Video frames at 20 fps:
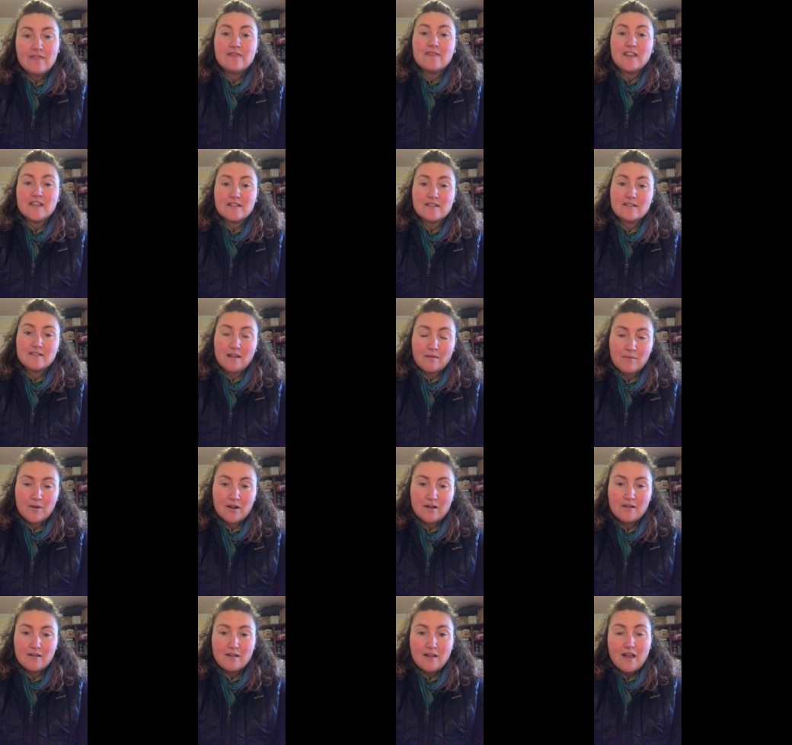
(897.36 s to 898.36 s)
this
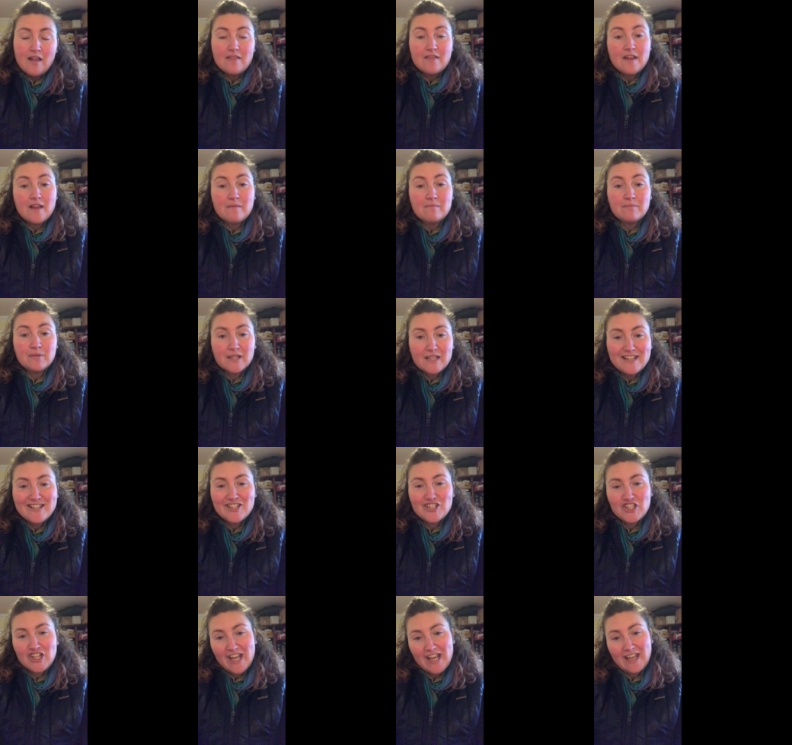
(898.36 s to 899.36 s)
summer, then
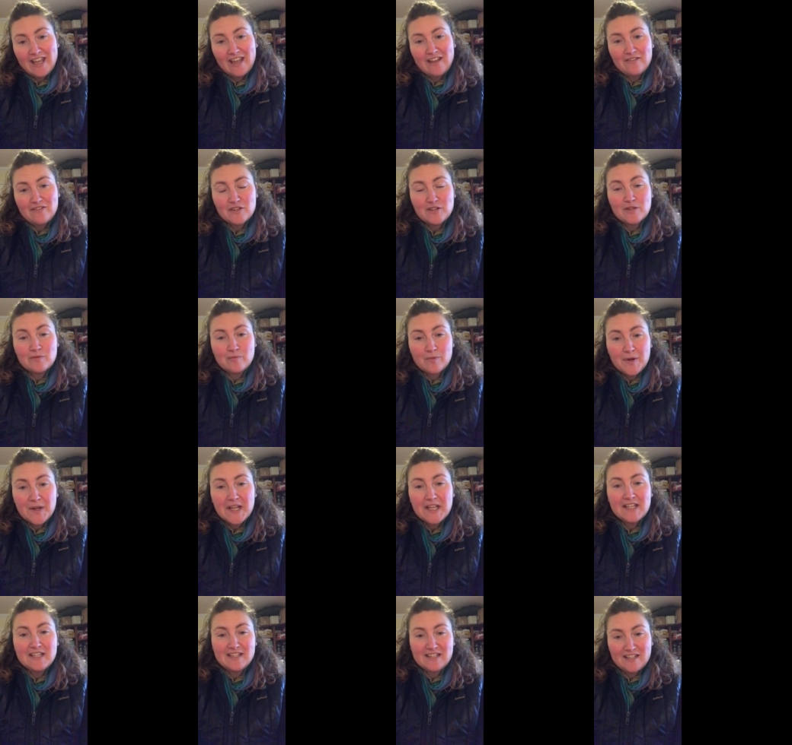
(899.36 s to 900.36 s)
please check out the
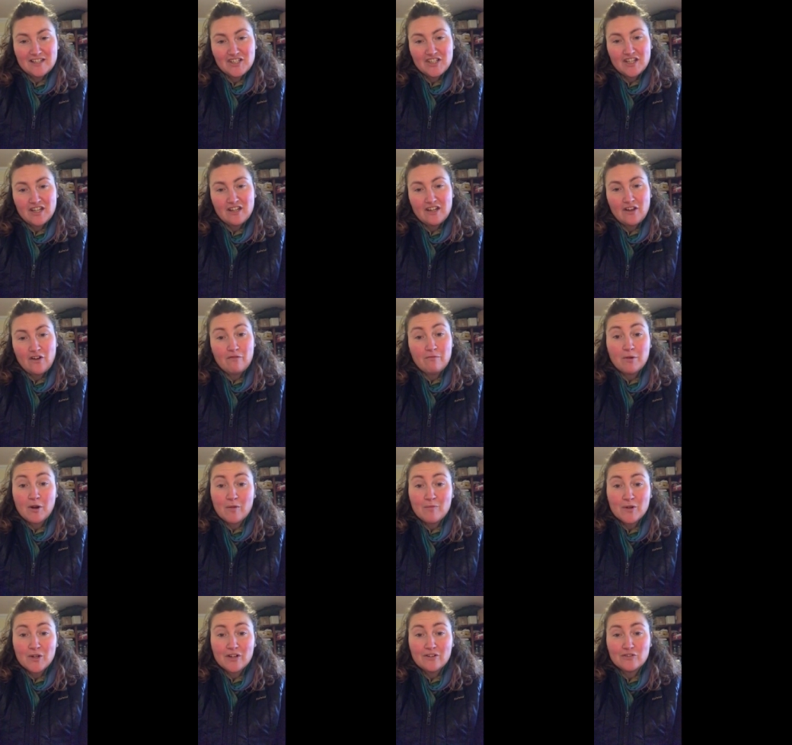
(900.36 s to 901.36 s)
spring edition of
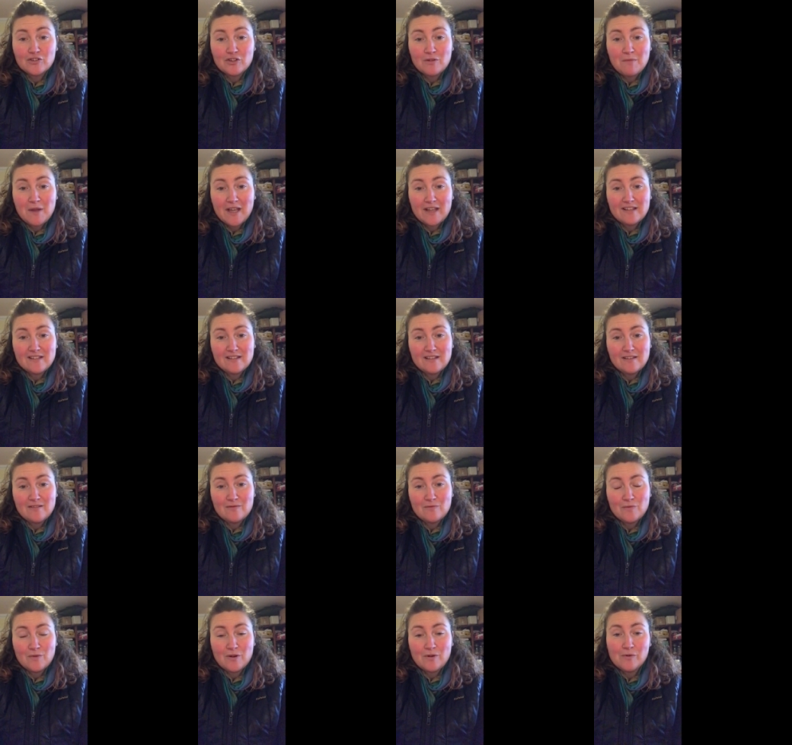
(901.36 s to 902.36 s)
Permaculture magazine,
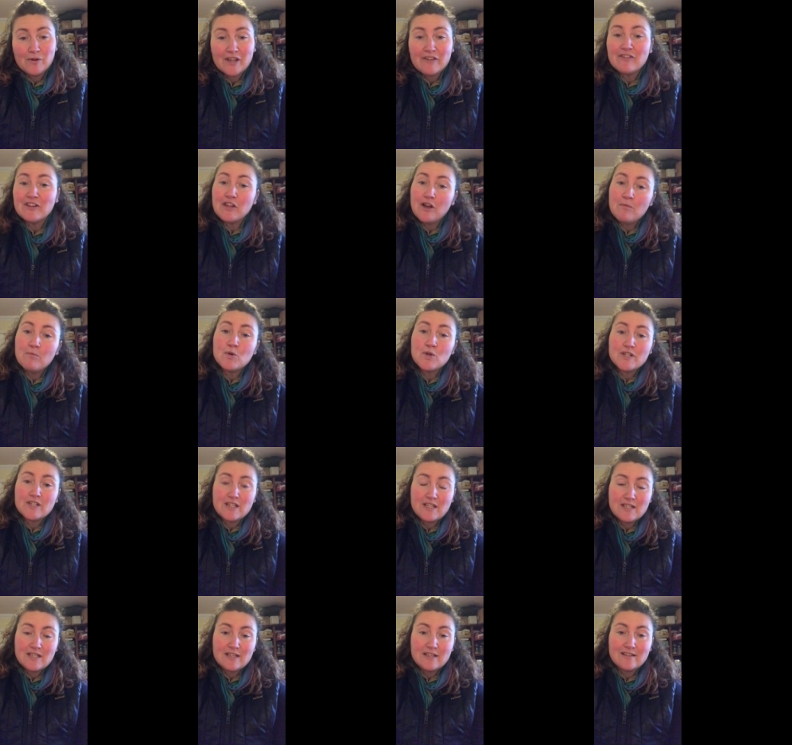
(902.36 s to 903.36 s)
where we'll give a lot more
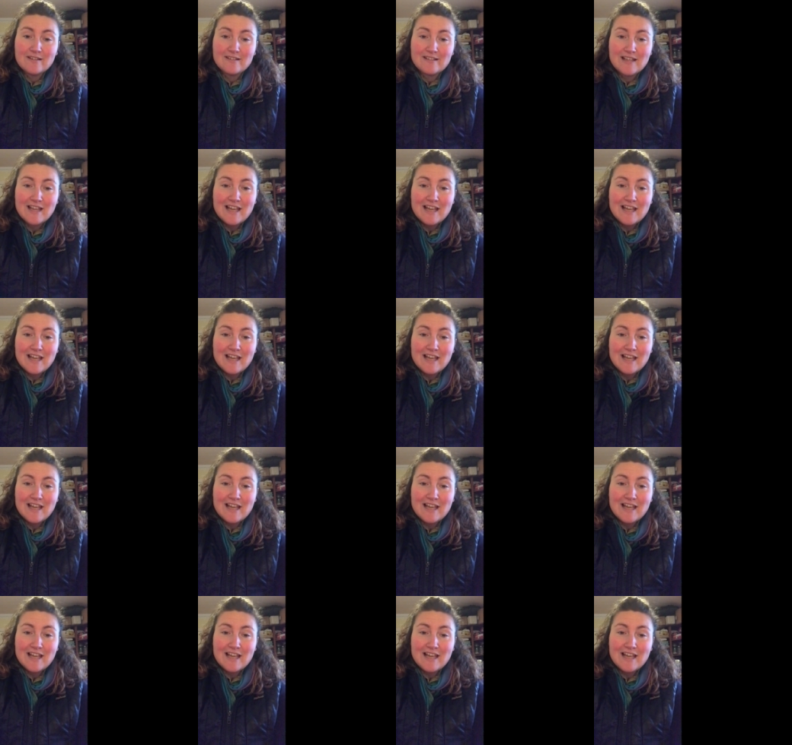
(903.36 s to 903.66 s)
details,